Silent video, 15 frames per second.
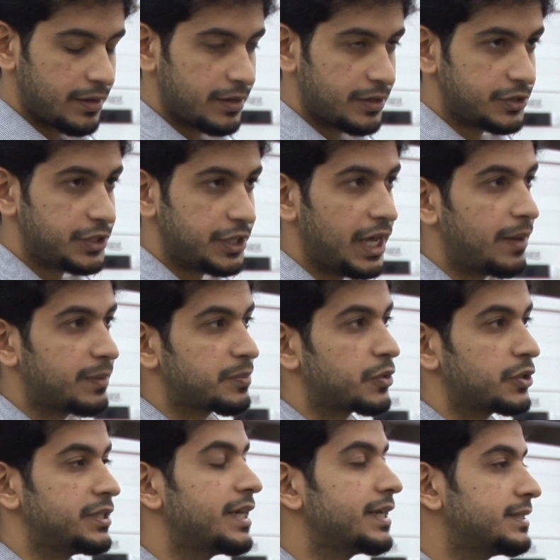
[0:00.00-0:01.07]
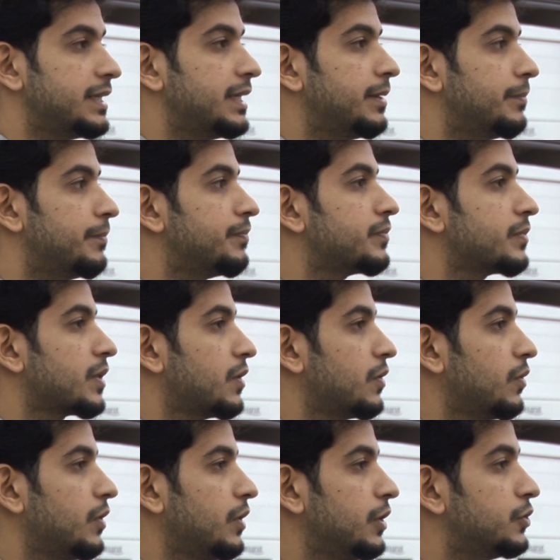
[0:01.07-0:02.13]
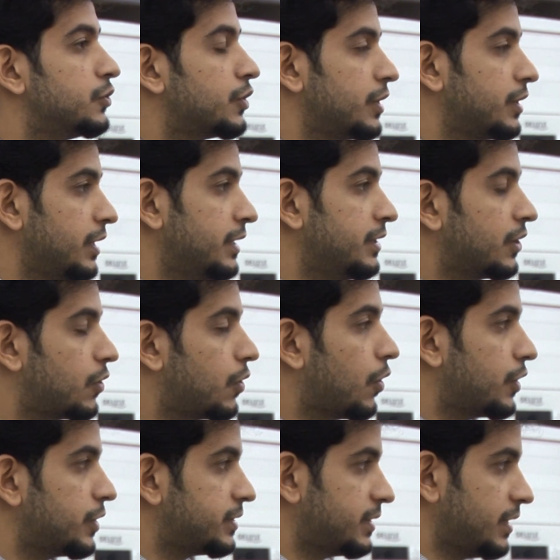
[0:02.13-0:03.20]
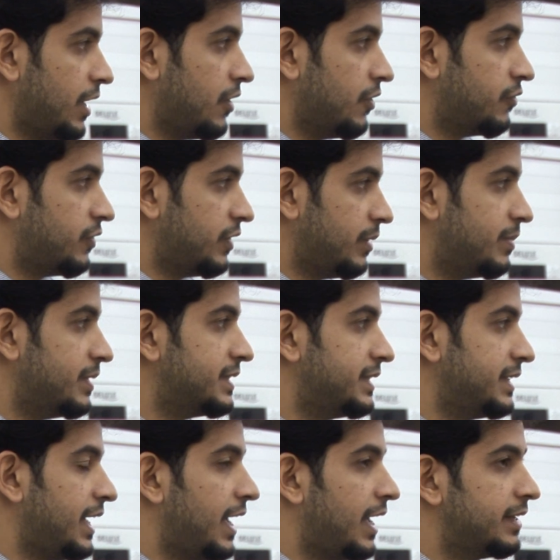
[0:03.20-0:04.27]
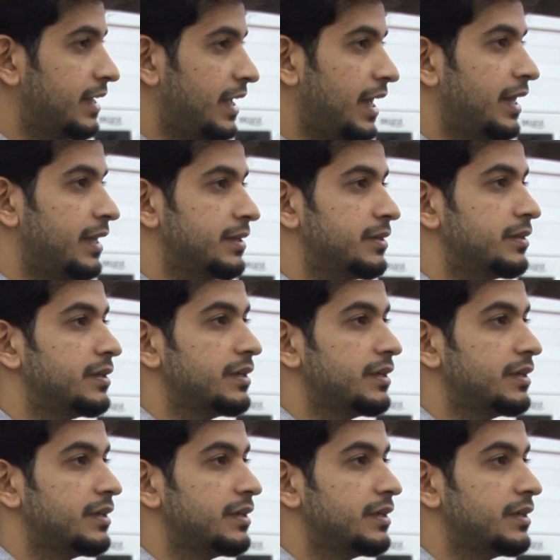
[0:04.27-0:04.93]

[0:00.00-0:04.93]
She helped protect him during, in the court of Ibn Ziyad and